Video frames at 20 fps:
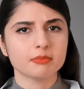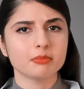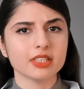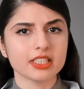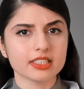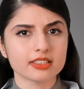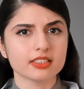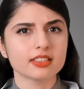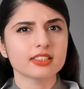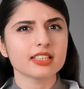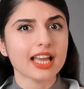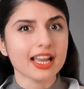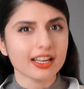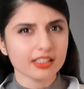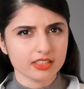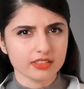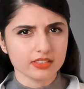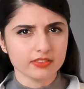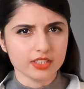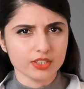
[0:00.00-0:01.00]
platelet
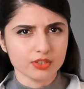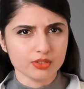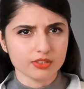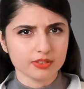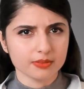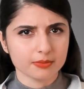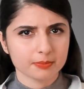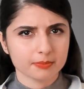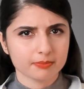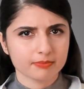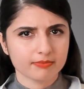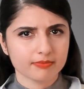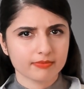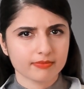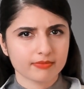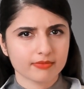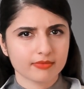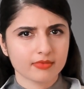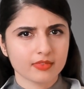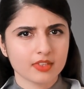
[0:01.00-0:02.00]
activation.
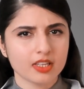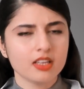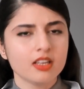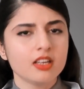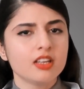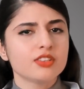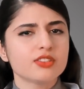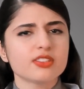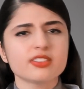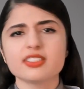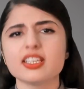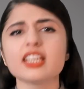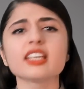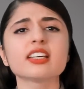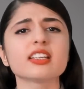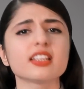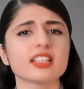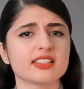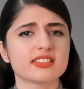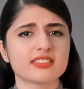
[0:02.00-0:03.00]
Just take
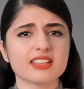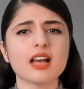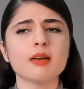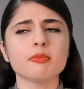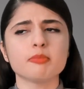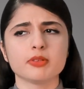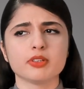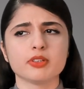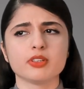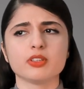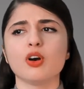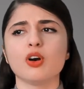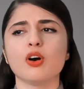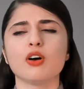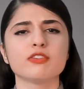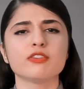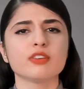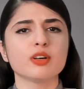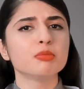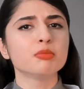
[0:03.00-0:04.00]
an example
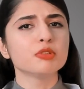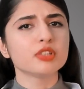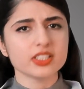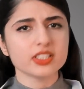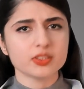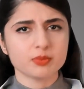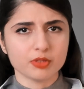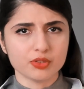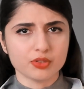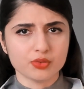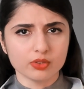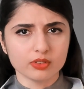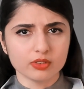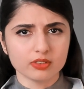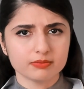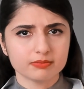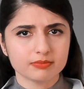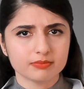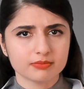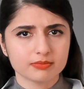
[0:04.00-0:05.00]
of a police patrol.
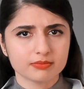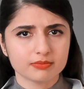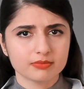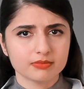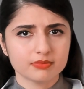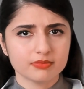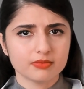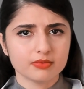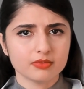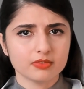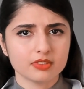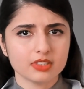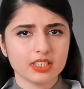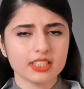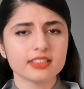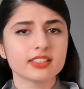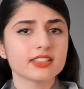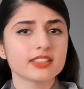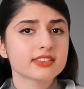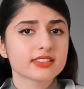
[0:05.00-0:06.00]

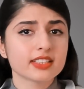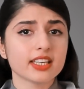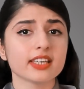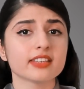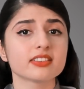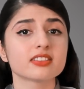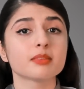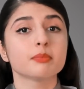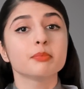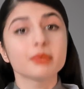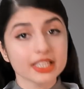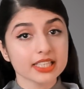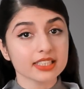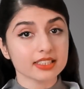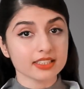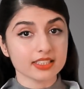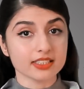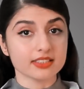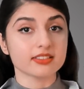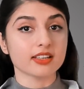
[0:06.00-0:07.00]
In this case, the
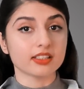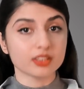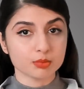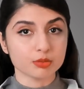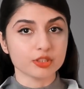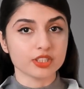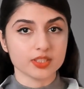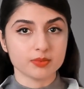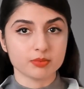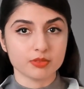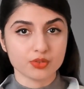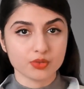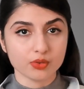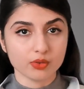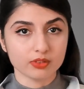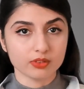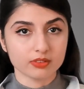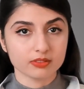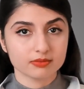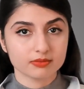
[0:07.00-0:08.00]
platelets are the police
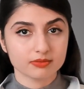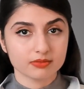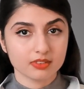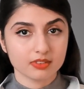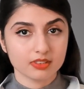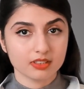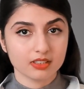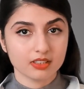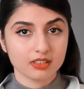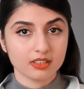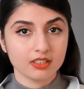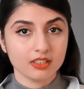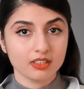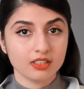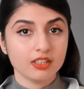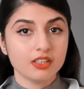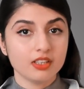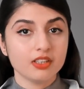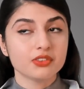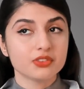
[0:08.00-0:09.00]
patrol.
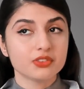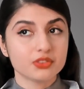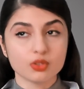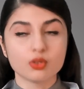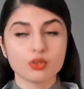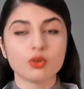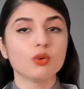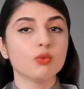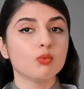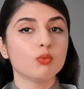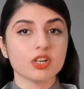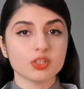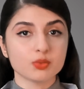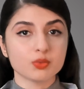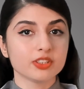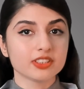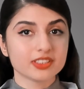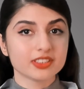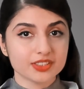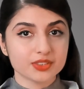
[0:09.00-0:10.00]
So what
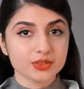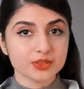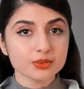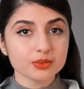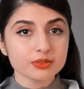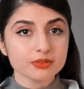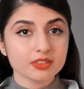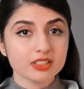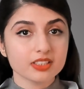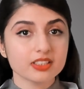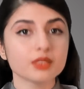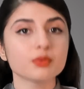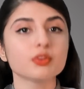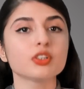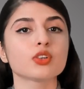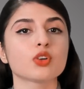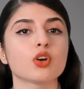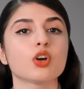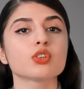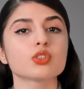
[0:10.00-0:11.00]
will they do? They
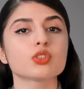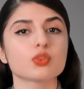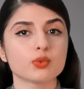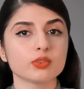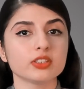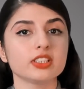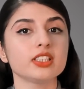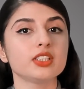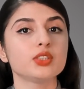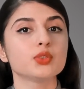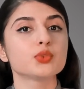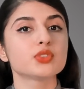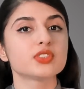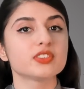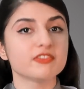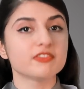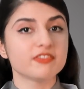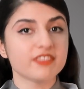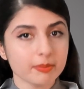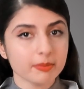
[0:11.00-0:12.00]
will not only use
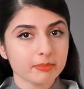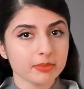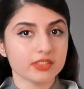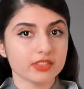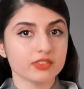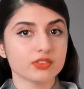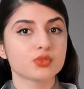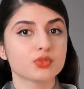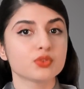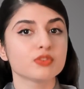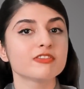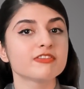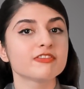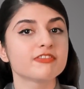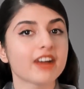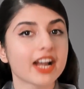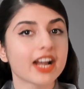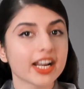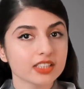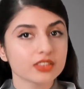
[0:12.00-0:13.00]
weapons to
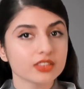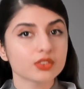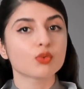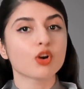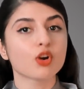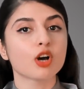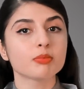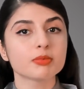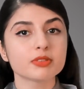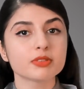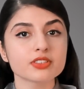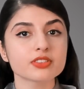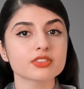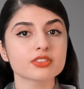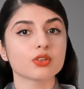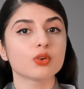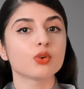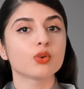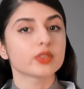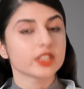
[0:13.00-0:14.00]
fight the robbers
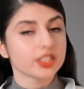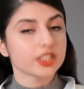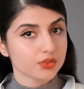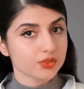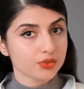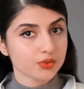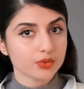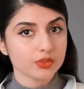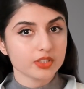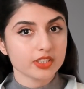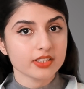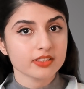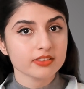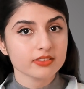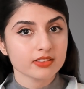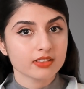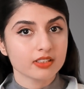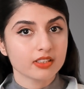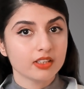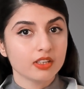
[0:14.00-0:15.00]
or
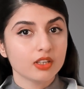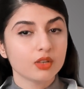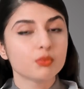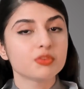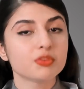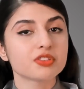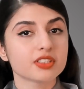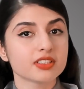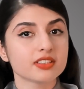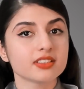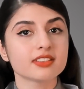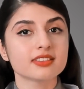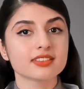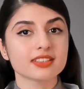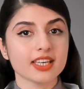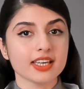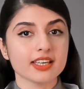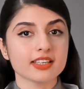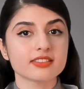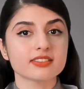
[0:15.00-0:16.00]
intruders, which in this
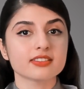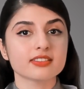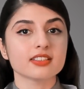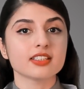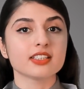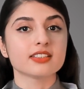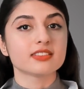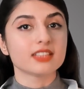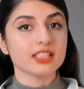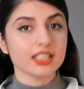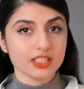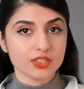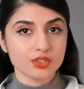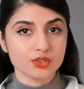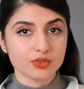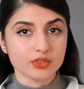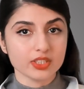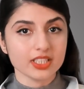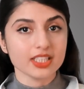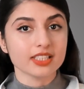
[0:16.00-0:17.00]
case is the
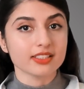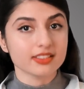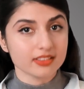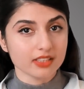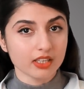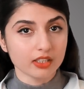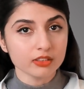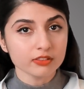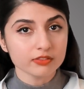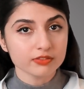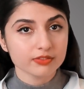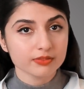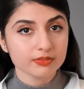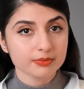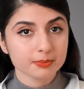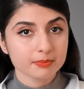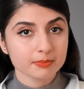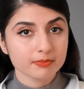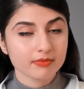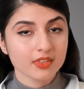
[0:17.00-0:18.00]
injury itself,
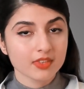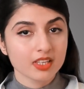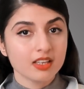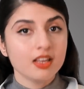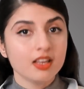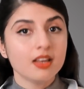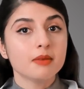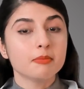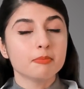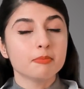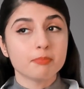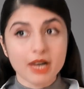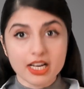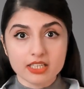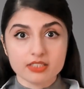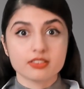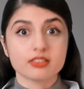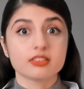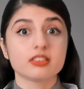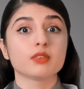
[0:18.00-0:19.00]

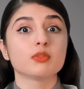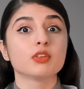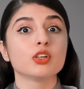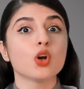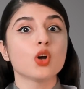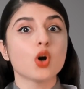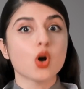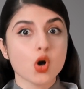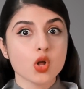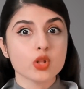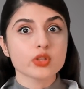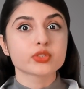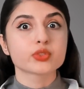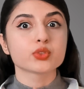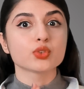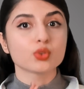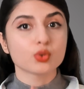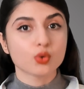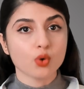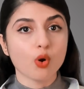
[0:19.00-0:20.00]
but they will
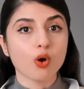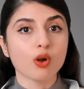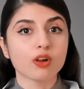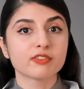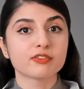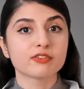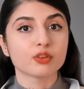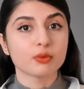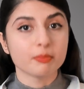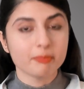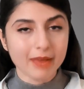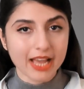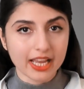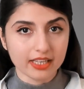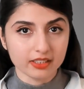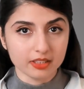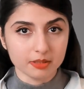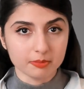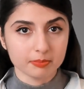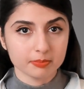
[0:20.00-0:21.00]
also call for
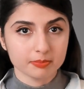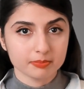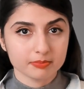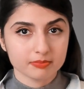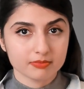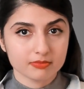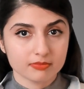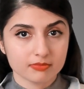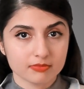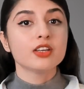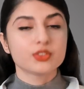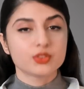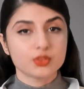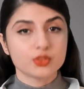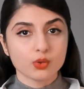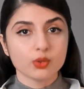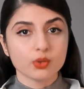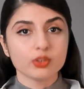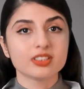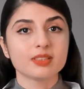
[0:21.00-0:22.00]
backup.
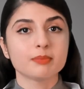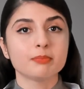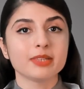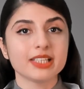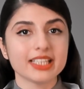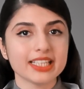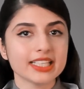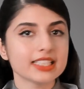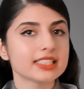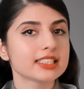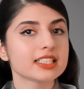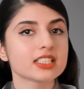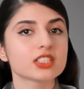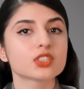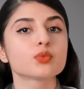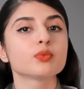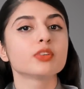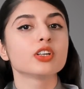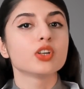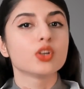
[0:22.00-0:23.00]
So the
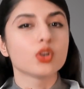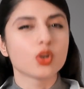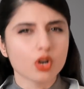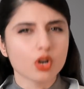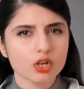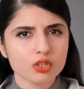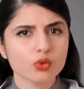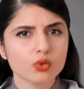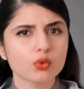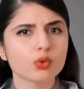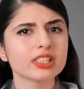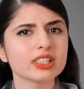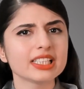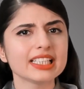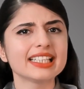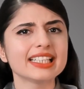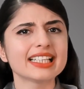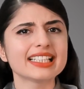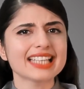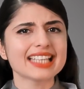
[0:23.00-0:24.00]
platelets will not only
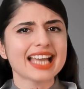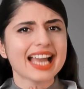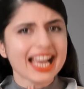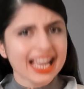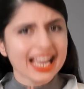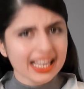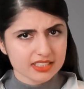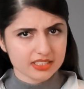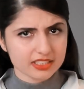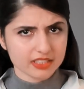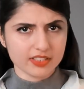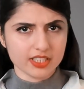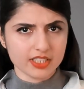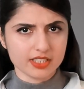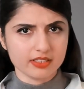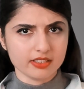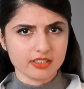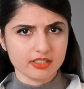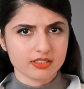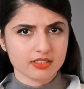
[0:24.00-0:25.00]
get
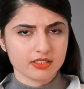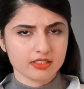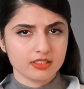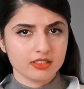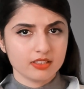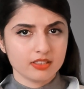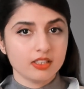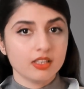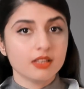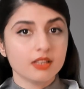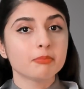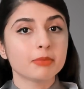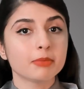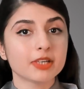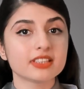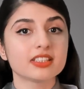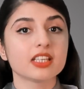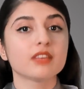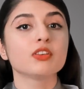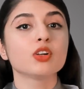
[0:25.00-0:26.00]
activated,
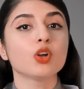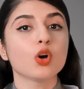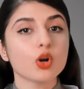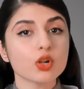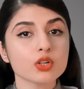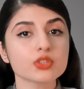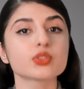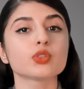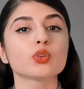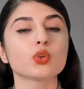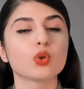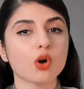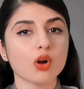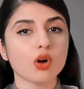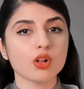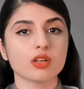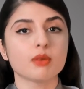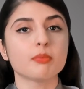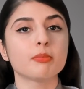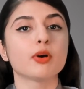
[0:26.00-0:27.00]
but they will also
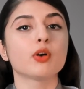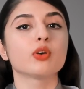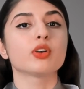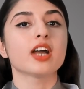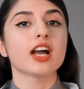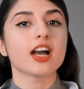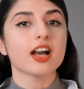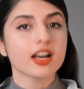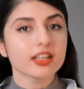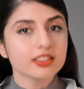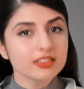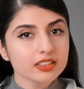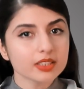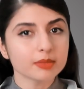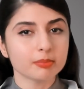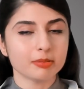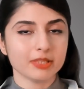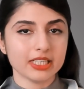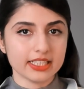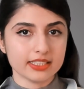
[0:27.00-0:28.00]
call upon other
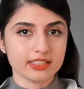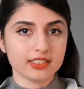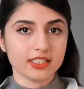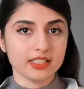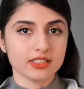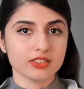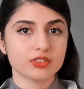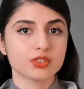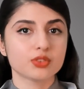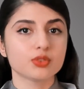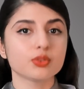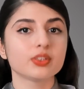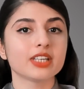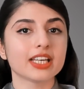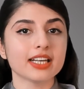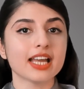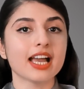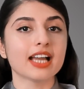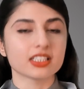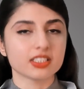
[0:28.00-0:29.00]
platelets to
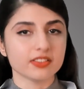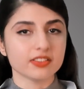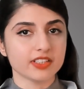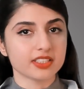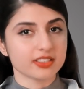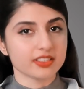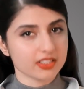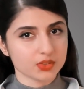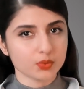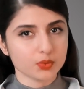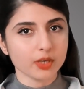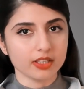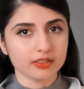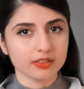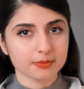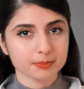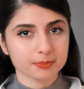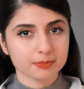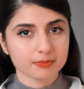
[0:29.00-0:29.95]
get activated as well.